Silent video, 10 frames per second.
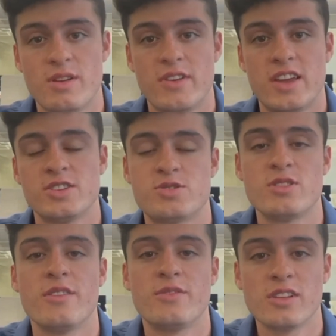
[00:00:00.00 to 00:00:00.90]
a history of
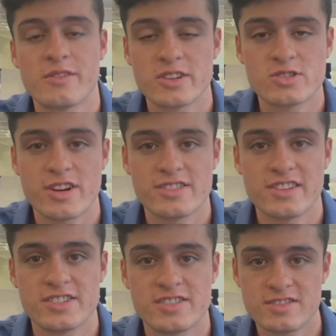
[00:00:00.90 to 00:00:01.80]
delivering
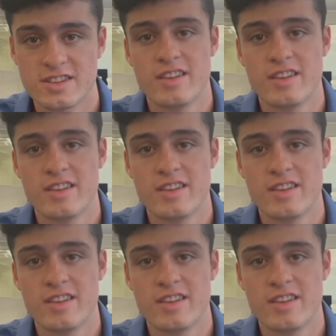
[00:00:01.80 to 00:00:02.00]
translations